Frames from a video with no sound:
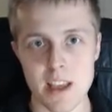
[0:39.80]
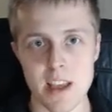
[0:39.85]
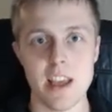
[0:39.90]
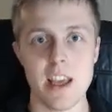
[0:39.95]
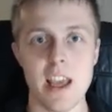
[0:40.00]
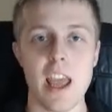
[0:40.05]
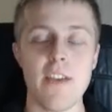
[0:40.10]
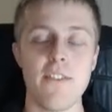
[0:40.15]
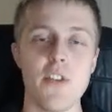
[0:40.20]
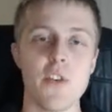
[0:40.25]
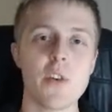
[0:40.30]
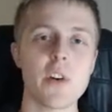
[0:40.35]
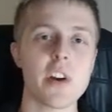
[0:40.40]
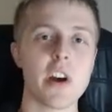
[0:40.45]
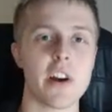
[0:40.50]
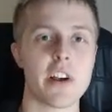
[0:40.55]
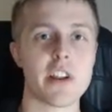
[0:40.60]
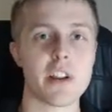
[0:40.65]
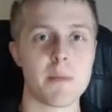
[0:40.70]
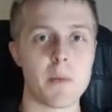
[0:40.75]
If you're a
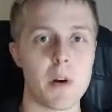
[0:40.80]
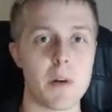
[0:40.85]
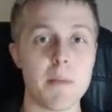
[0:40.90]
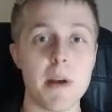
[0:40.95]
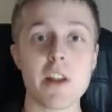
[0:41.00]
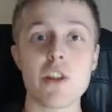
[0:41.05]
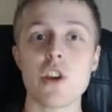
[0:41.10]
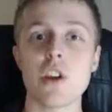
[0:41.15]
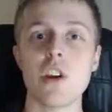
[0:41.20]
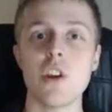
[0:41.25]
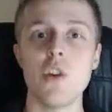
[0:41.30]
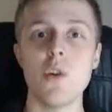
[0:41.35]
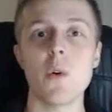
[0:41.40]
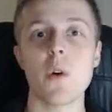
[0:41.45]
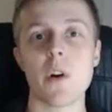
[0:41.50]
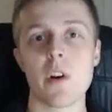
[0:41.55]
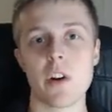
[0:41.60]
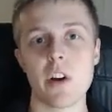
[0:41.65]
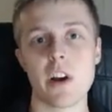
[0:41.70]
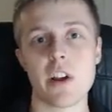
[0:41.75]
customer, imagine you
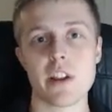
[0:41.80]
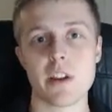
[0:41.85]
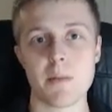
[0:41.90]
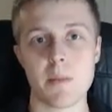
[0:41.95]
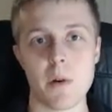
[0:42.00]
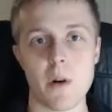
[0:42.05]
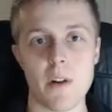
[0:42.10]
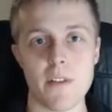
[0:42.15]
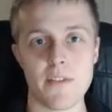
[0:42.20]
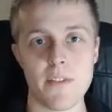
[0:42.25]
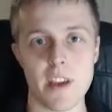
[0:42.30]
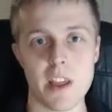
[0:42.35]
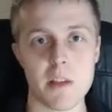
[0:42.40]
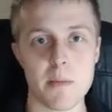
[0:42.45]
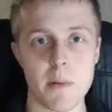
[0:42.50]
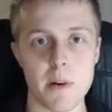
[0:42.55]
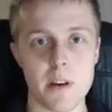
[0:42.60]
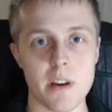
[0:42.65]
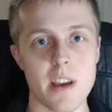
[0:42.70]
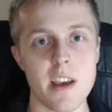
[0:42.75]
are a customer on
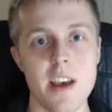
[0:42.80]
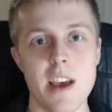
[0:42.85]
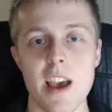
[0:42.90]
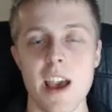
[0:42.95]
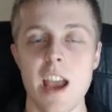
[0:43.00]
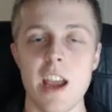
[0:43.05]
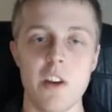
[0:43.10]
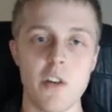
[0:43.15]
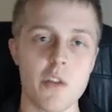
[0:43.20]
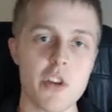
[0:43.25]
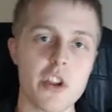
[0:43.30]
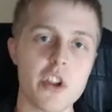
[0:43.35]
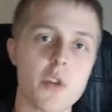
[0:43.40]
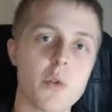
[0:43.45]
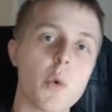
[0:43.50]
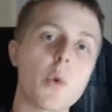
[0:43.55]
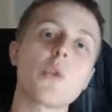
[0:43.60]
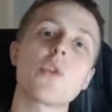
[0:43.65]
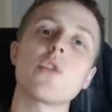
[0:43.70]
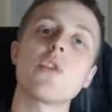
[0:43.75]
Facebook, and you're just
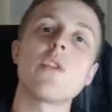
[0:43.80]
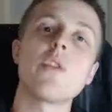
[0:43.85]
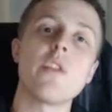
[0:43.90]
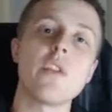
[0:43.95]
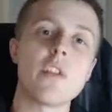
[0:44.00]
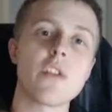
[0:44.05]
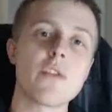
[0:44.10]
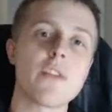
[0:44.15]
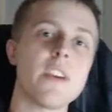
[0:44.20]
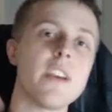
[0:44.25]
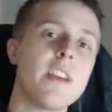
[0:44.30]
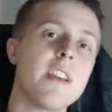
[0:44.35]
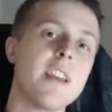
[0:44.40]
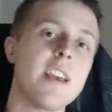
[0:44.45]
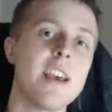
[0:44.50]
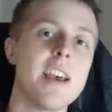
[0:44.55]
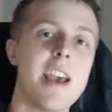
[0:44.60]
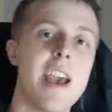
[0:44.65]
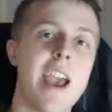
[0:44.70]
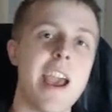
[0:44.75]
scrolling through your
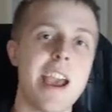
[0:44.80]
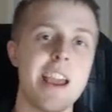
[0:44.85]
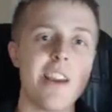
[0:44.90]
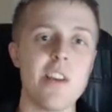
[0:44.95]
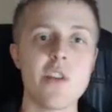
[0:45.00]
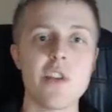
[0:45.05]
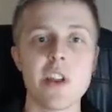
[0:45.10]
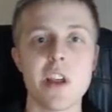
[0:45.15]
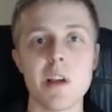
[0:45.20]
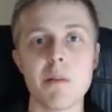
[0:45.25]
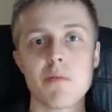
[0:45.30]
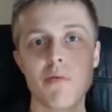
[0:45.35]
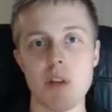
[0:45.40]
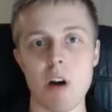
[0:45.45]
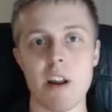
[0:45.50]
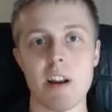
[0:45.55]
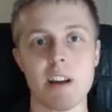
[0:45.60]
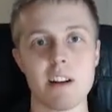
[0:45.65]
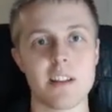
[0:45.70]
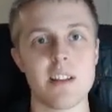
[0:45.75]
newsfeed, and you see a
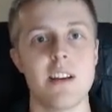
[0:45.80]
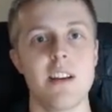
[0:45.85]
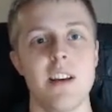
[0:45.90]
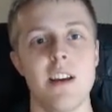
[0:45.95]
product.